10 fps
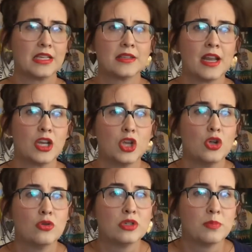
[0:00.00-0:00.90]
a
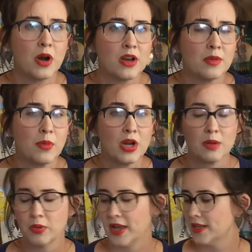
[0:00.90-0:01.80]
huge part of the
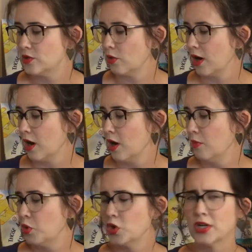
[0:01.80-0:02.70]
marketplace. Or
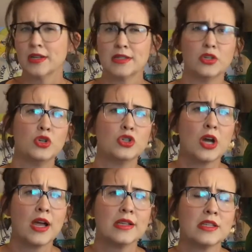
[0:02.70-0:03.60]
protons and
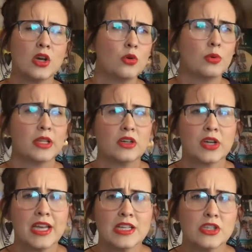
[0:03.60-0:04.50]
neutrons, well, little
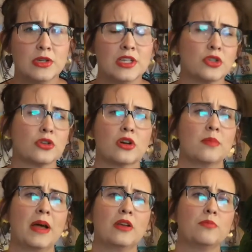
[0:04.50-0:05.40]
kids need to learn
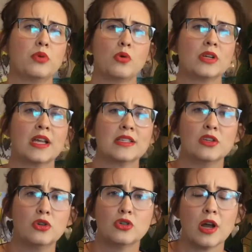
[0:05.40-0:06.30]
about protons and
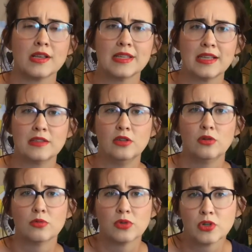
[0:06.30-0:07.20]
neutrons. You
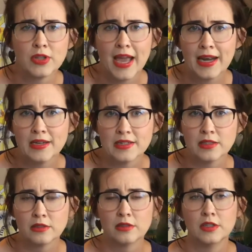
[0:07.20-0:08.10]
don't learn that
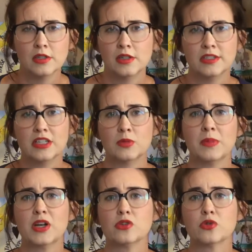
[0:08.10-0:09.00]
until
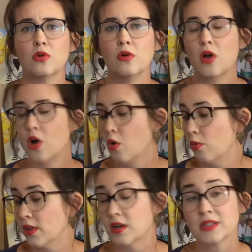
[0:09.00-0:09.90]
middle school.
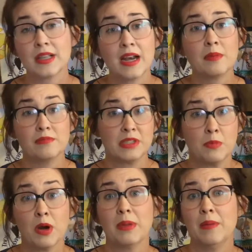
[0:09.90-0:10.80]
Well, there's a lot of
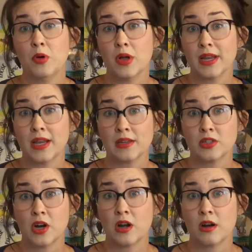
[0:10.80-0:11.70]
smart people on
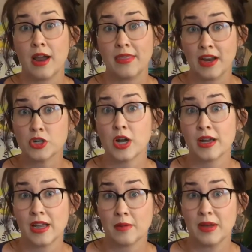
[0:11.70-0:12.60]
Kickstarter, and they're
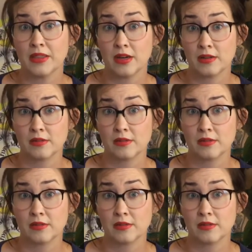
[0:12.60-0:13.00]
talking about their